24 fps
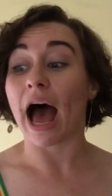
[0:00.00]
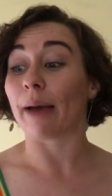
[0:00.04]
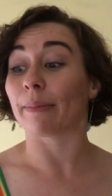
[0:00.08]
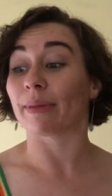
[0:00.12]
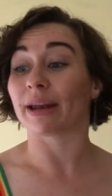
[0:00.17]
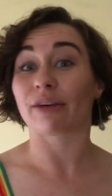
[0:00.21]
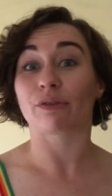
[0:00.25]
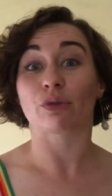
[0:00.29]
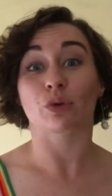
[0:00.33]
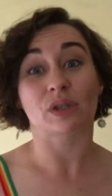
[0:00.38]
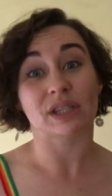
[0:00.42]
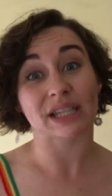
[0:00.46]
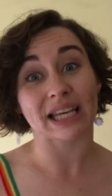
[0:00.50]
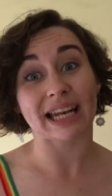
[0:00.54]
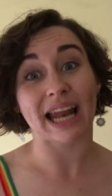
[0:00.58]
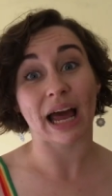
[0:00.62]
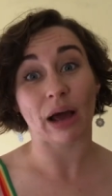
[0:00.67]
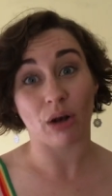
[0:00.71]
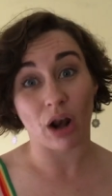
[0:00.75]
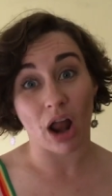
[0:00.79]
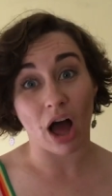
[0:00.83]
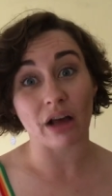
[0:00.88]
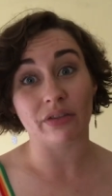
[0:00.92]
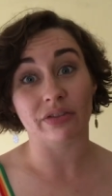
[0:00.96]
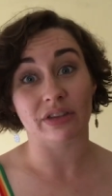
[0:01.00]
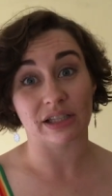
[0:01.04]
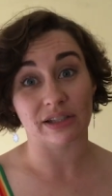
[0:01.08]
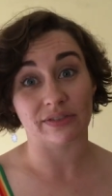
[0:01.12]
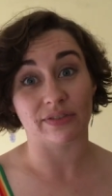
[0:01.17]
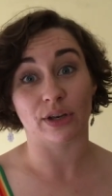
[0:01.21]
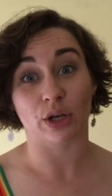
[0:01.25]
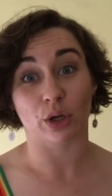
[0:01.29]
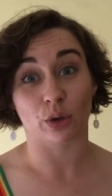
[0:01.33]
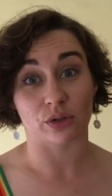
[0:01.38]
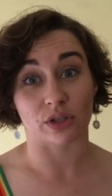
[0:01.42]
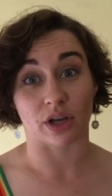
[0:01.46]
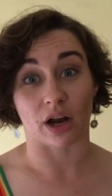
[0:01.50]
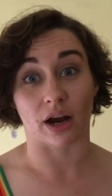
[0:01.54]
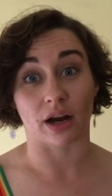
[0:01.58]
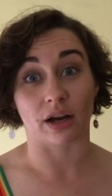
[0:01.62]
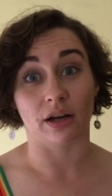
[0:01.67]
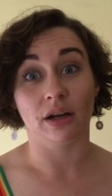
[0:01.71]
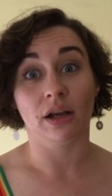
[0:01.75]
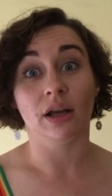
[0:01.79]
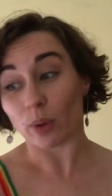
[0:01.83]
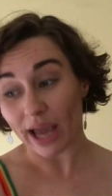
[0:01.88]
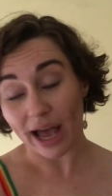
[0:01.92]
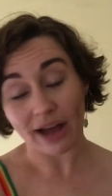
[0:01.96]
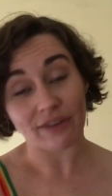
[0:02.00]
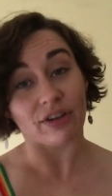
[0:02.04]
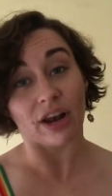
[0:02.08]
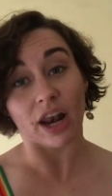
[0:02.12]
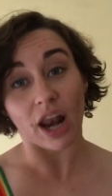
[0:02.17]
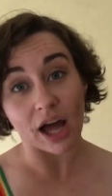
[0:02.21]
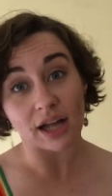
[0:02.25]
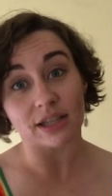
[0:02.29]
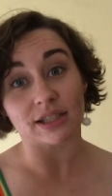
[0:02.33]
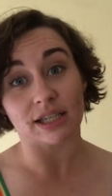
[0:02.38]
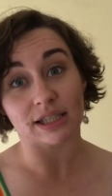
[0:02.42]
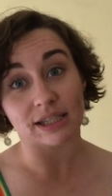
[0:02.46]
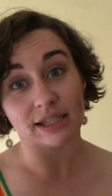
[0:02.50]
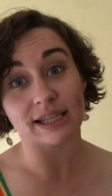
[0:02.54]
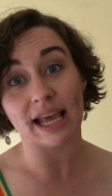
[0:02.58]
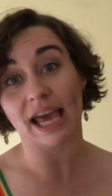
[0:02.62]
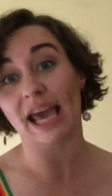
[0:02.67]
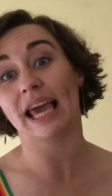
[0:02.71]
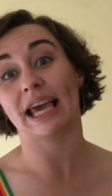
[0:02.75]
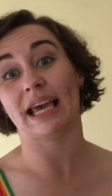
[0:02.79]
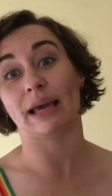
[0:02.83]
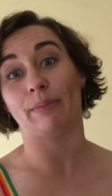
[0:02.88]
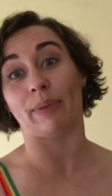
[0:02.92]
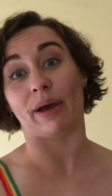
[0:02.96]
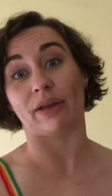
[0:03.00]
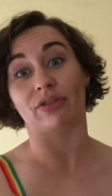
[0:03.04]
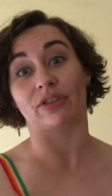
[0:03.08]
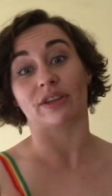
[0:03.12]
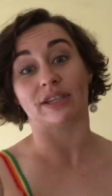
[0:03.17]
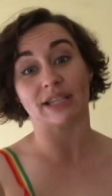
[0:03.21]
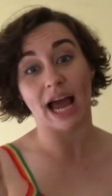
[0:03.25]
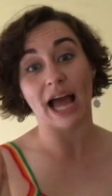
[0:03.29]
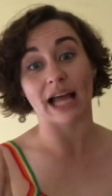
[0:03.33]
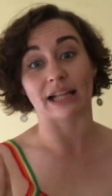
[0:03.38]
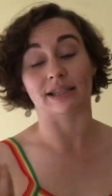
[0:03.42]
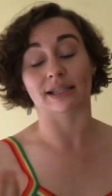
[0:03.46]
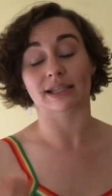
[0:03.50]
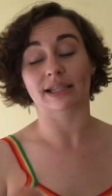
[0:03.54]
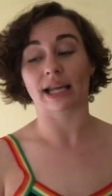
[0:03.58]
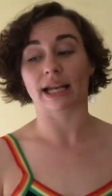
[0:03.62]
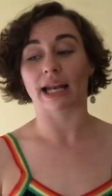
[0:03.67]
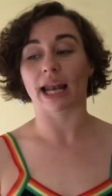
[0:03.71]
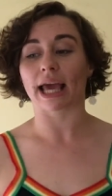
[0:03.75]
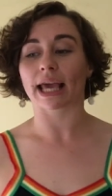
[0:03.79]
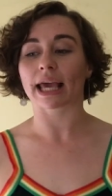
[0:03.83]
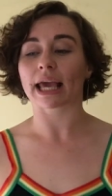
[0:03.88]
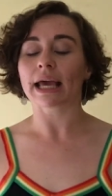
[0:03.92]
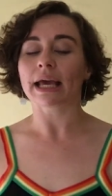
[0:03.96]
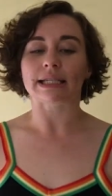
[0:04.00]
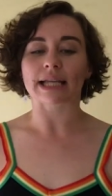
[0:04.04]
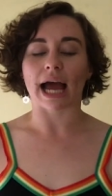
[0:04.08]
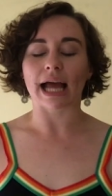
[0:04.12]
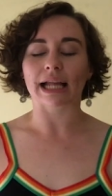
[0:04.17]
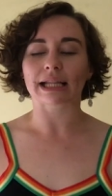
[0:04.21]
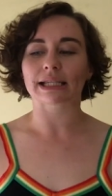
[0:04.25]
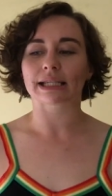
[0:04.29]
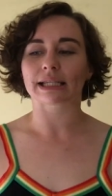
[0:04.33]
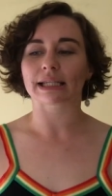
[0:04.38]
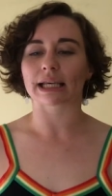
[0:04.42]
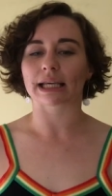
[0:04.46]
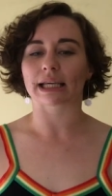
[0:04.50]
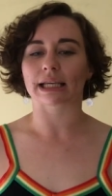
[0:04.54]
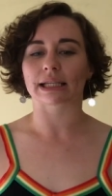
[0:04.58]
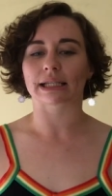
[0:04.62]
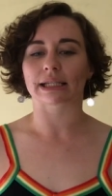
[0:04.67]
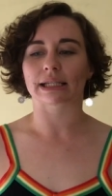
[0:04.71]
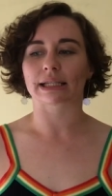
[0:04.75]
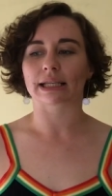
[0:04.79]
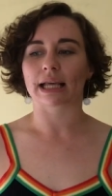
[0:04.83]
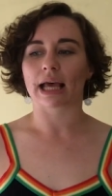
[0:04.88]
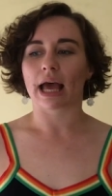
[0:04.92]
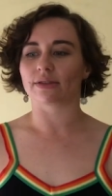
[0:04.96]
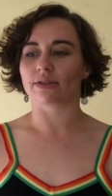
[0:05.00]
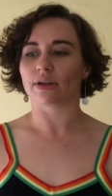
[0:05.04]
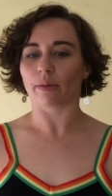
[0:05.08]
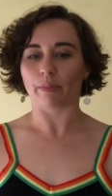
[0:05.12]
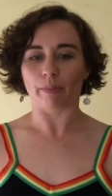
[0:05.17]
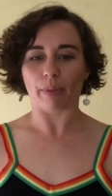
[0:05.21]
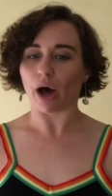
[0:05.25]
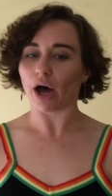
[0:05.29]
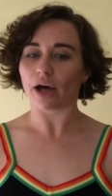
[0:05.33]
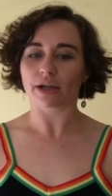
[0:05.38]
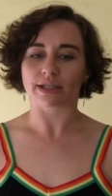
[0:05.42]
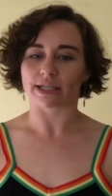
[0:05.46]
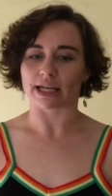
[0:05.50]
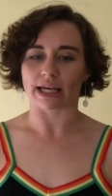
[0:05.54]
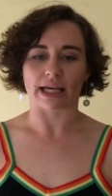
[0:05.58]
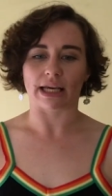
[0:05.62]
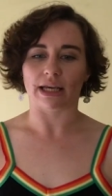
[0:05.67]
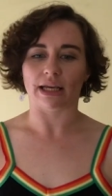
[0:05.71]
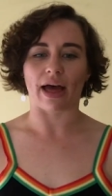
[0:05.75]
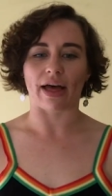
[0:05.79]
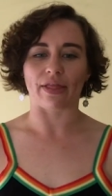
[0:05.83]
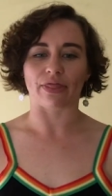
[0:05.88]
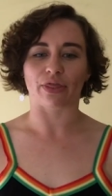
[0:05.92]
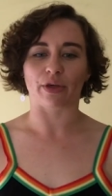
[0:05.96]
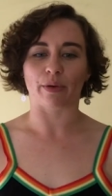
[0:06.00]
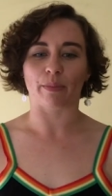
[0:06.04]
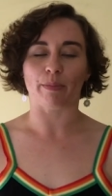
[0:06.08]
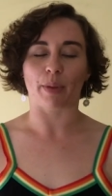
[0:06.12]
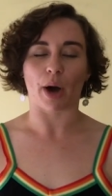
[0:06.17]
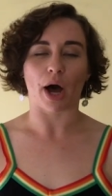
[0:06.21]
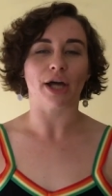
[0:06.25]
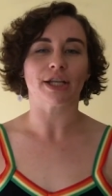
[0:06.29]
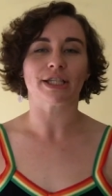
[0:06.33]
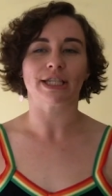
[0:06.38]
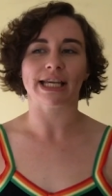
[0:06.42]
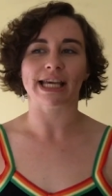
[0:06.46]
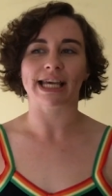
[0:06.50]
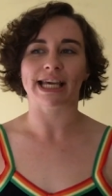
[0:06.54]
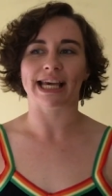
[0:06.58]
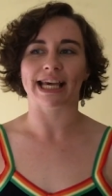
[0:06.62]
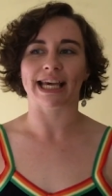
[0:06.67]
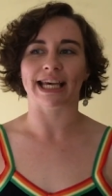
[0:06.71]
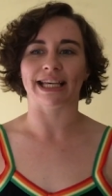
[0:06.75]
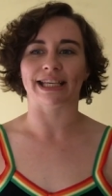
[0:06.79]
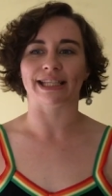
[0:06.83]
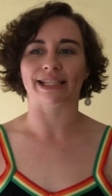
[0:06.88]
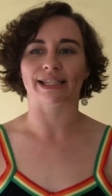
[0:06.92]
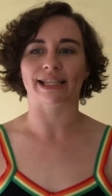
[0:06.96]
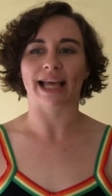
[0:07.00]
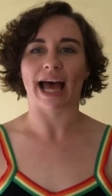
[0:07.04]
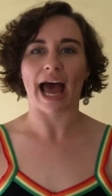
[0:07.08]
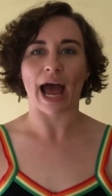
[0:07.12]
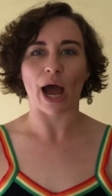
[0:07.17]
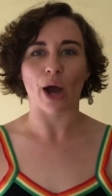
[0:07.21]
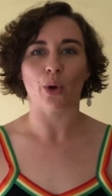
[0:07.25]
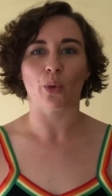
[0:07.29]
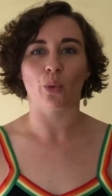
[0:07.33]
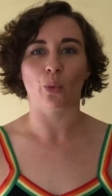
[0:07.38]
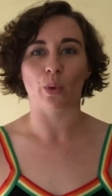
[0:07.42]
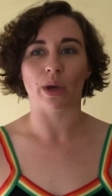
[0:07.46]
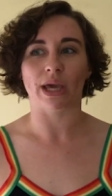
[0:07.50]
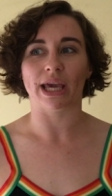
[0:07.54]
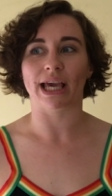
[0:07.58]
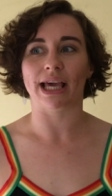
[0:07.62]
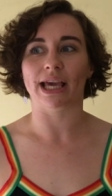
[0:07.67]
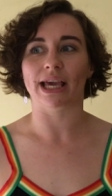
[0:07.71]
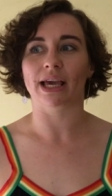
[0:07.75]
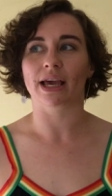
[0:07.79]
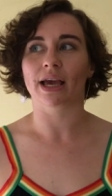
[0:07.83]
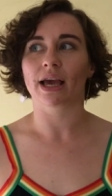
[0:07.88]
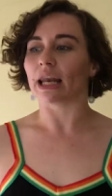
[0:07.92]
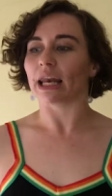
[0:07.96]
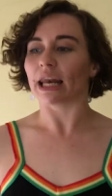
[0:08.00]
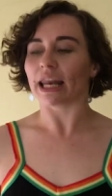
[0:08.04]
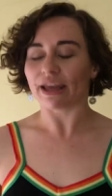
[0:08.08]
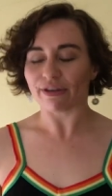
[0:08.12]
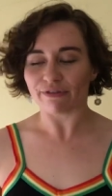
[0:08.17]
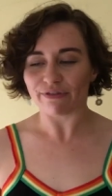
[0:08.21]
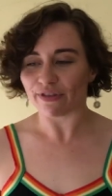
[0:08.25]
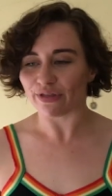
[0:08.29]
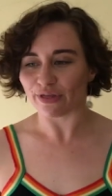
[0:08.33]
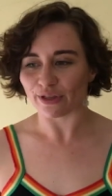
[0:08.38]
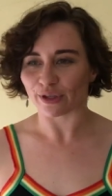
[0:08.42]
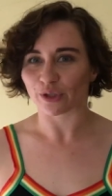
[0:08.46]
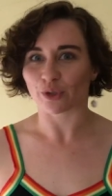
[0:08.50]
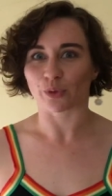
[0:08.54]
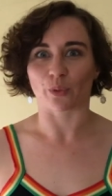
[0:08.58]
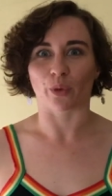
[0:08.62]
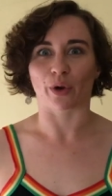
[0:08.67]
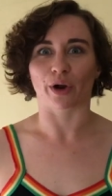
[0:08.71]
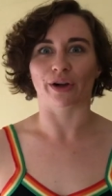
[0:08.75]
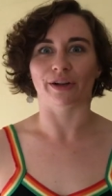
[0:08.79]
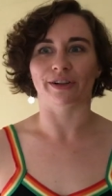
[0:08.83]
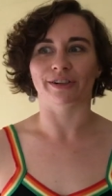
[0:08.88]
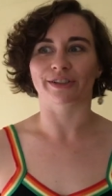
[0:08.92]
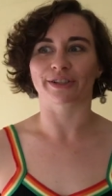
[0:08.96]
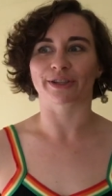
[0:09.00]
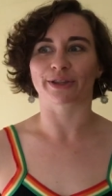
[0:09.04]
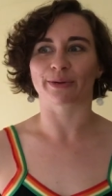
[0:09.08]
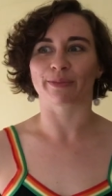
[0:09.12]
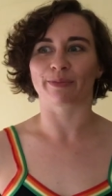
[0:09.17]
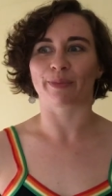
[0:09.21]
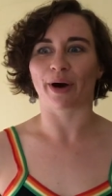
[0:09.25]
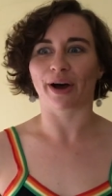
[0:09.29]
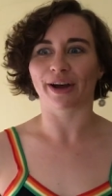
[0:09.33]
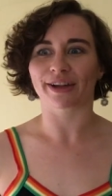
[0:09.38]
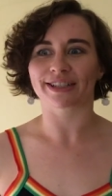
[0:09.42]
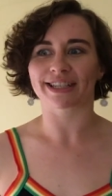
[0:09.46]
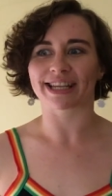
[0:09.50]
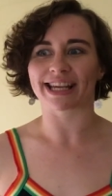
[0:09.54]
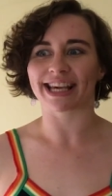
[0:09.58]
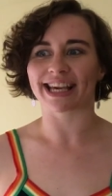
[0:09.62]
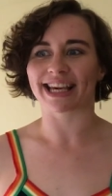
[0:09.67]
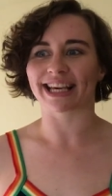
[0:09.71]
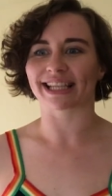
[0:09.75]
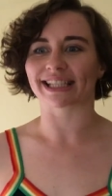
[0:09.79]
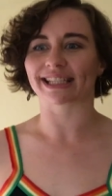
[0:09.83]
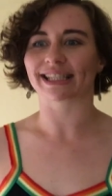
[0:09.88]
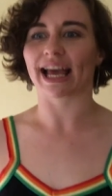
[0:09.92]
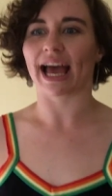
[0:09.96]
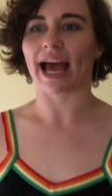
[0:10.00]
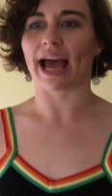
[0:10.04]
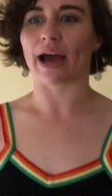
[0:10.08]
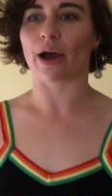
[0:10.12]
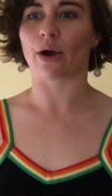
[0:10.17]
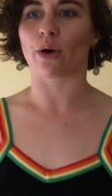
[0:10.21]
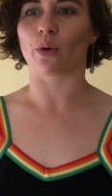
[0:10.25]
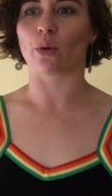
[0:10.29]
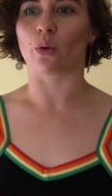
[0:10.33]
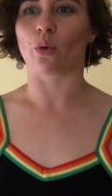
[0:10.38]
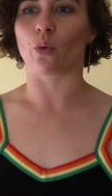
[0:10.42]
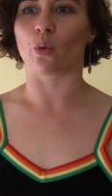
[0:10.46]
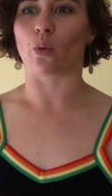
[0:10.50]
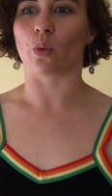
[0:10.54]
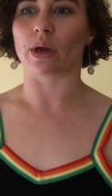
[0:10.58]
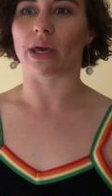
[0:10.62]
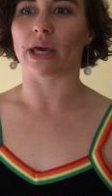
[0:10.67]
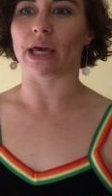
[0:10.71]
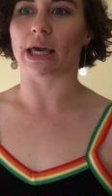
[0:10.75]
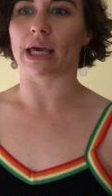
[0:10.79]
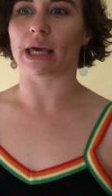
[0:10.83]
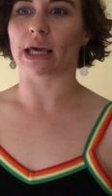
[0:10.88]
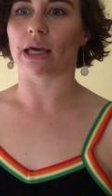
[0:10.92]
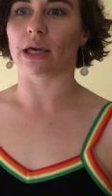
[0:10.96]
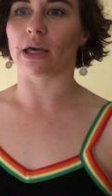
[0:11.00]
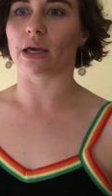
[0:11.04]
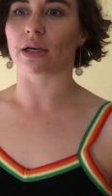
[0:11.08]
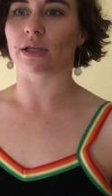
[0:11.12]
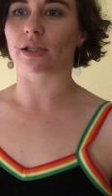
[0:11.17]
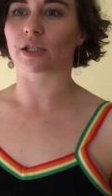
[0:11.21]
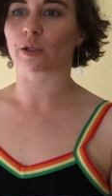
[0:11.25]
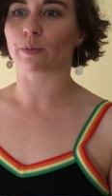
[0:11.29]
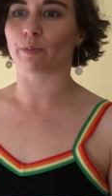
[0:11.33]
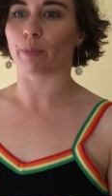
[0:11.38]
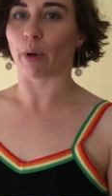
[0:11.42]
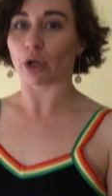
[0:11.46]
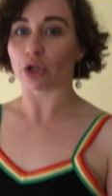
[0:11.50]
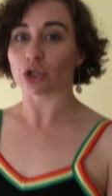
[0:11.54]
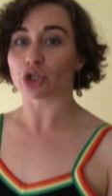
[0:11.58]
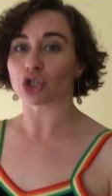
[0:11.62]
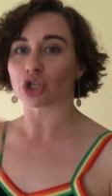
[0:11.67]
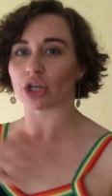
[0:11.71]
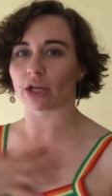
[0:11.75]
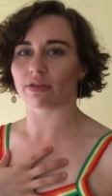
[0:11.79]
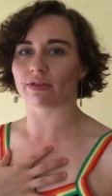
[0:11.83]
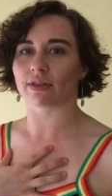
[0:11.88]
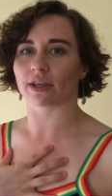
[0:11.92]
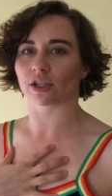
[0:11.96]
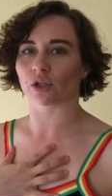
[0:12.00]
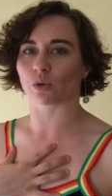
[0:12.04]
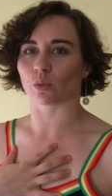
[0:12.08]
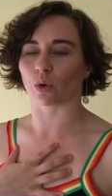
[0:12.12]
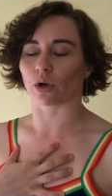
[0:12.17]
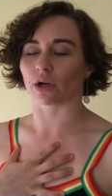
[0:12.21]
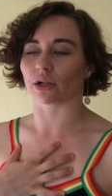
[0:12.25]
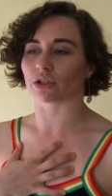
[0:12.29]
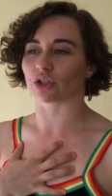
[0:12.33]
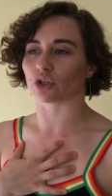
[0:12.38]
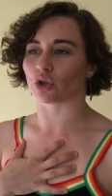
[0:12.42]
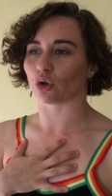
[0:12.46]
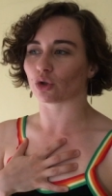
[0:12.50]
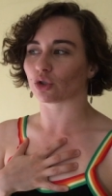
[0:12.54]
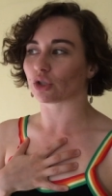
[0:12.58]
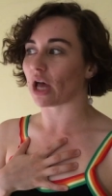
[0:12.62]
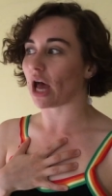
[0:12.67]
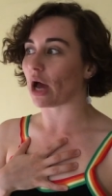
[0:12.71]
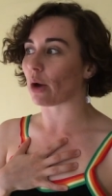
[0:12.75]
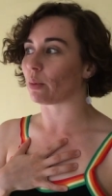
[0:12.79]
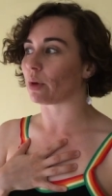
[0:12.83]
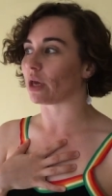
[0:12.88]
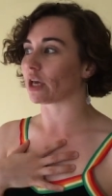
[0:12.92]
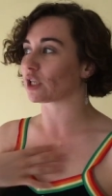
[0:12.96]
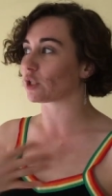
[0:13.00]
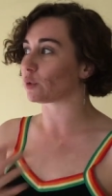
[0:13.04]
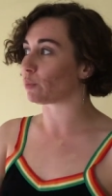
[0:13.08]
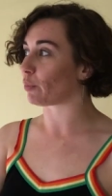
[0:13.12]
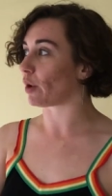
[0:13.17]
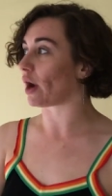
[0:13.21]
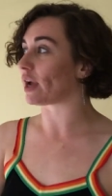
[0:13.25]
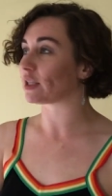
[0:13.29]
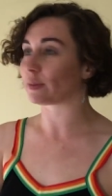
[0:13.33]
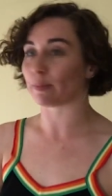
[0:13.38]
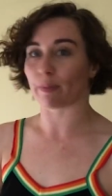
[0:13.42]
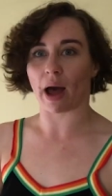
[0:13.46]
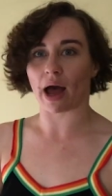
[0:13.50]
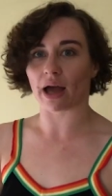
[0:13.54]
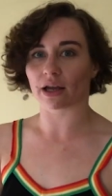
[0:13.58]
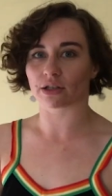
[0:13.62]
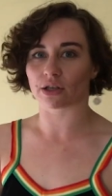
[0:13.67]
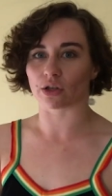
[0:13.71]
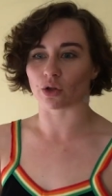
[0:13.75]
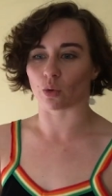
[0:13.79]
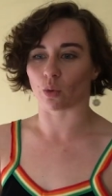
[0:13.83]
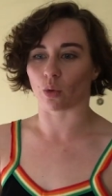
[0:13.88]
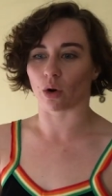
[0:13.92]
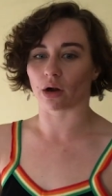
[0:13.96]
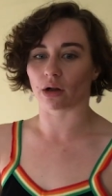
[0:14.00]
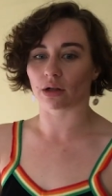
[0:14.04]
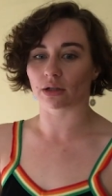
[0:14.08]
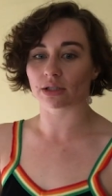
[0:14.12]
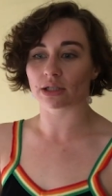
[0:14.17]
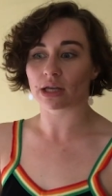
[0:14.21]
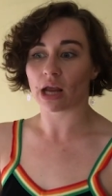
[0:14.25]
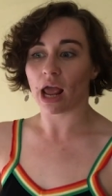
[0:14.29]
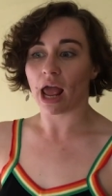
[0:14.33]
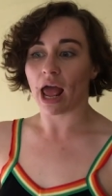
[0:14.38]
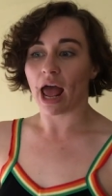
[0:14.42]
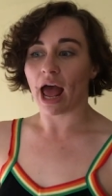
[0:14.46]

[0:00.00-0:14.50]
I mean, have you seen how long these videos are? We have a lot to say about the dance, and like, dance is the body, and the body is how we live in this world. The body is how we sponge in this world, and also how we express back to the world.